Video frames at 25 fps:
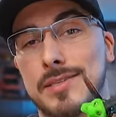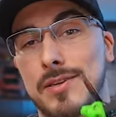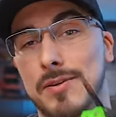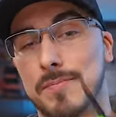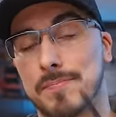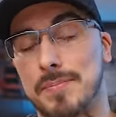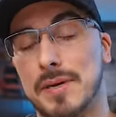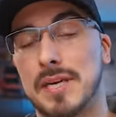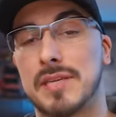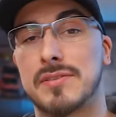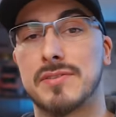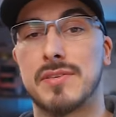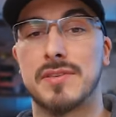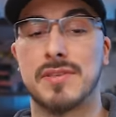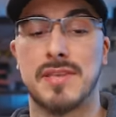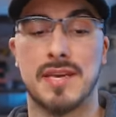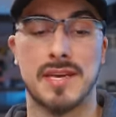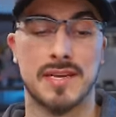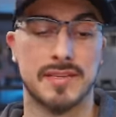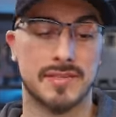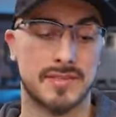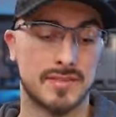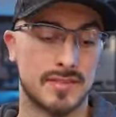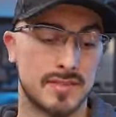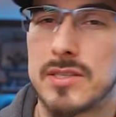compared to
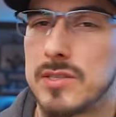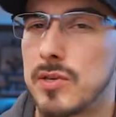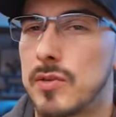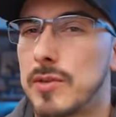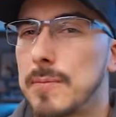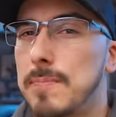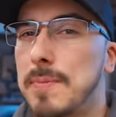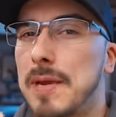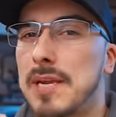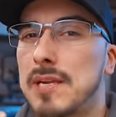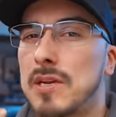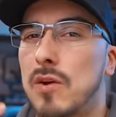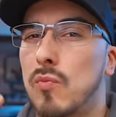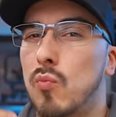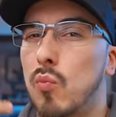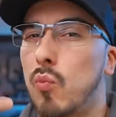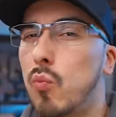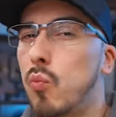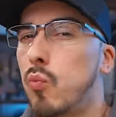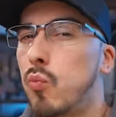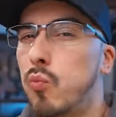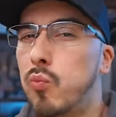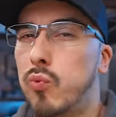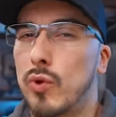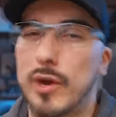this. So depending
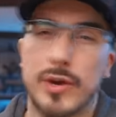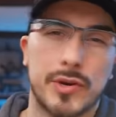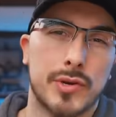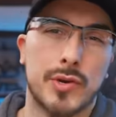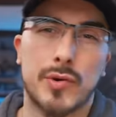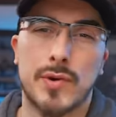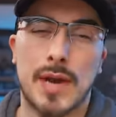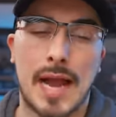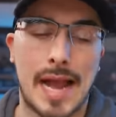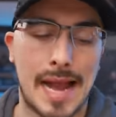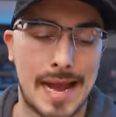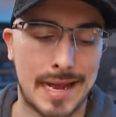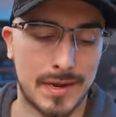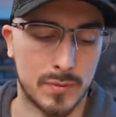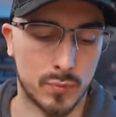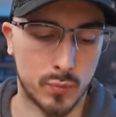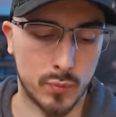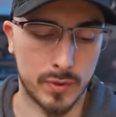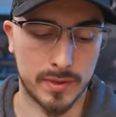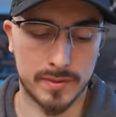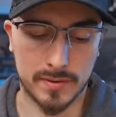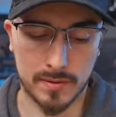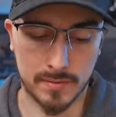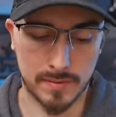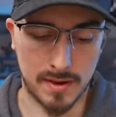on where you're at
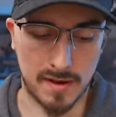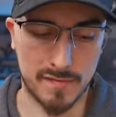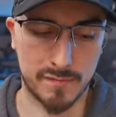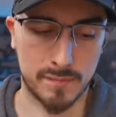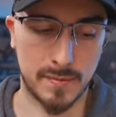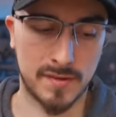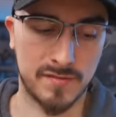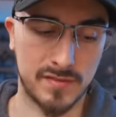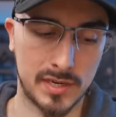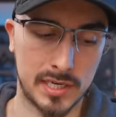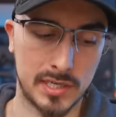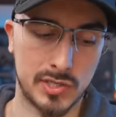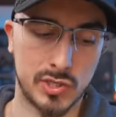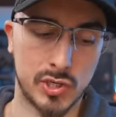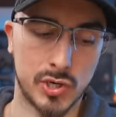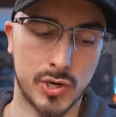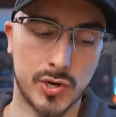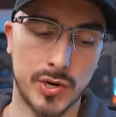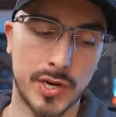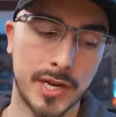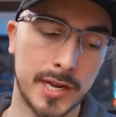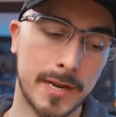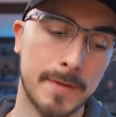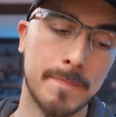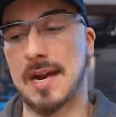with your FPV
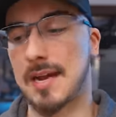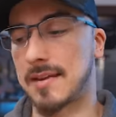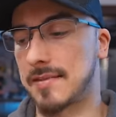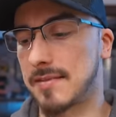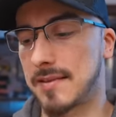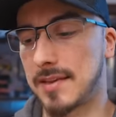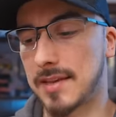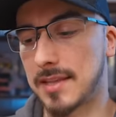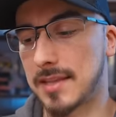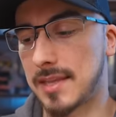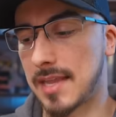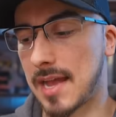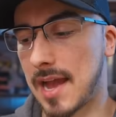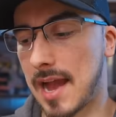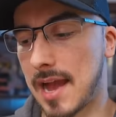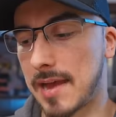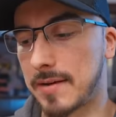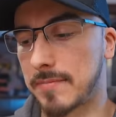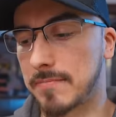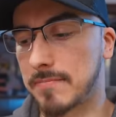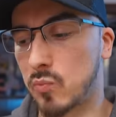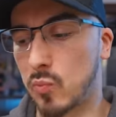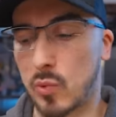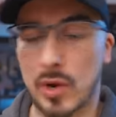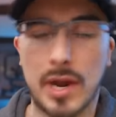journey, I think
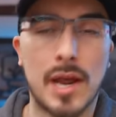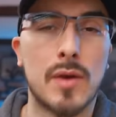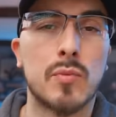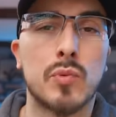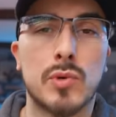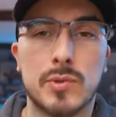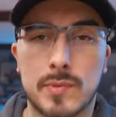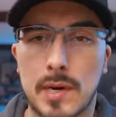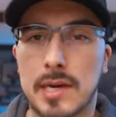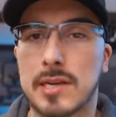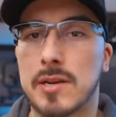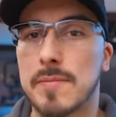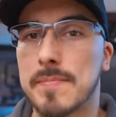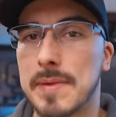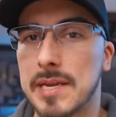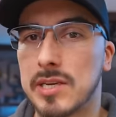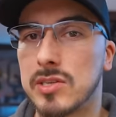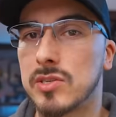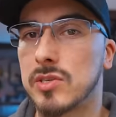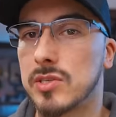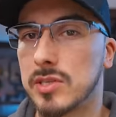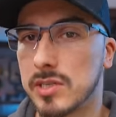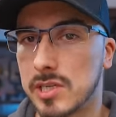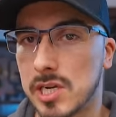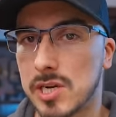that what I would recommend you
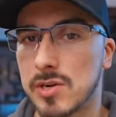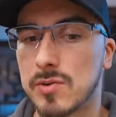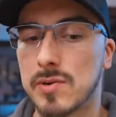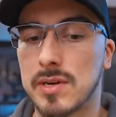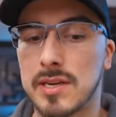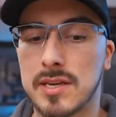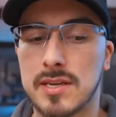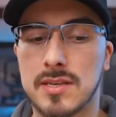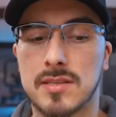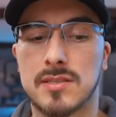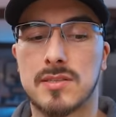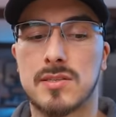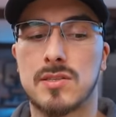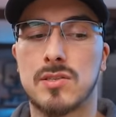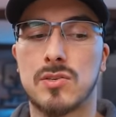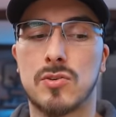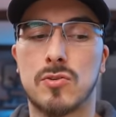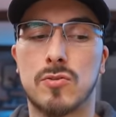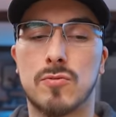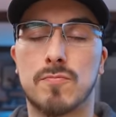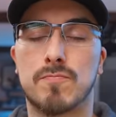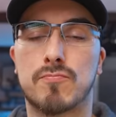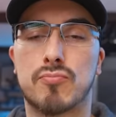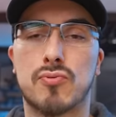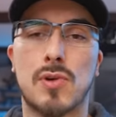to do is
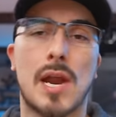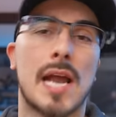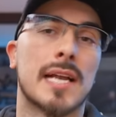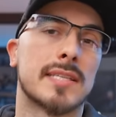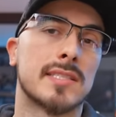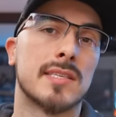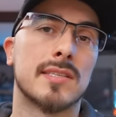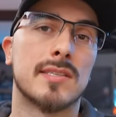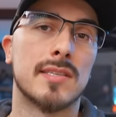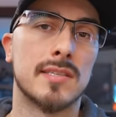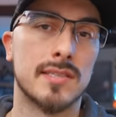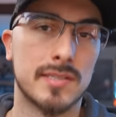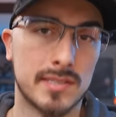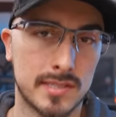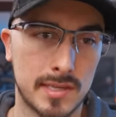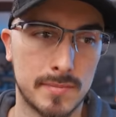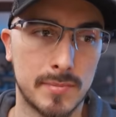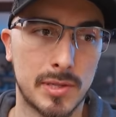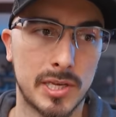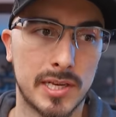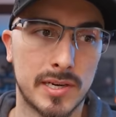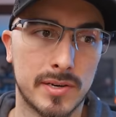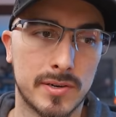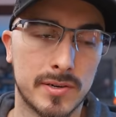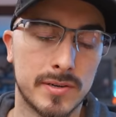to practice in
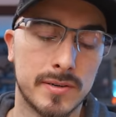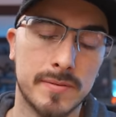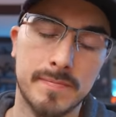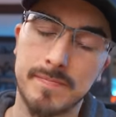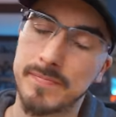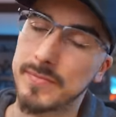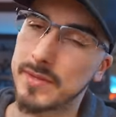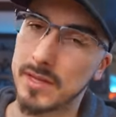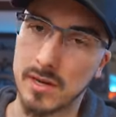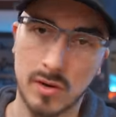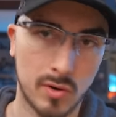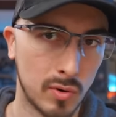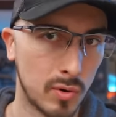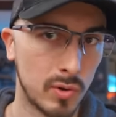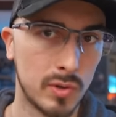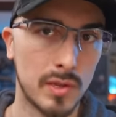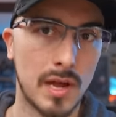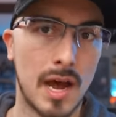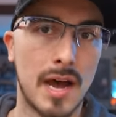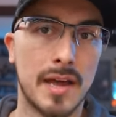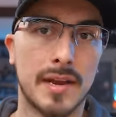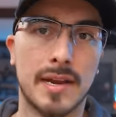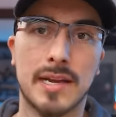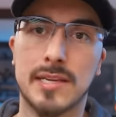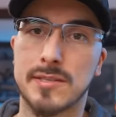simulator a whole
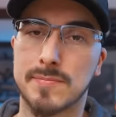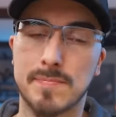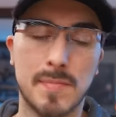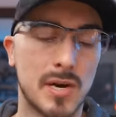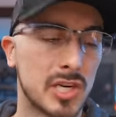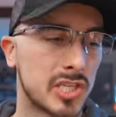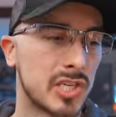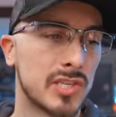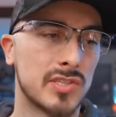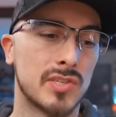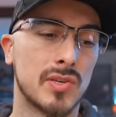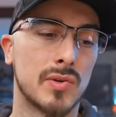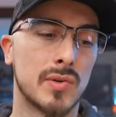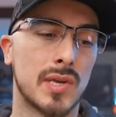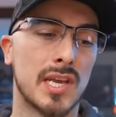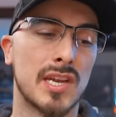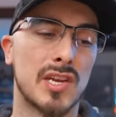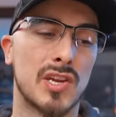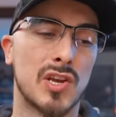lot, as much as you can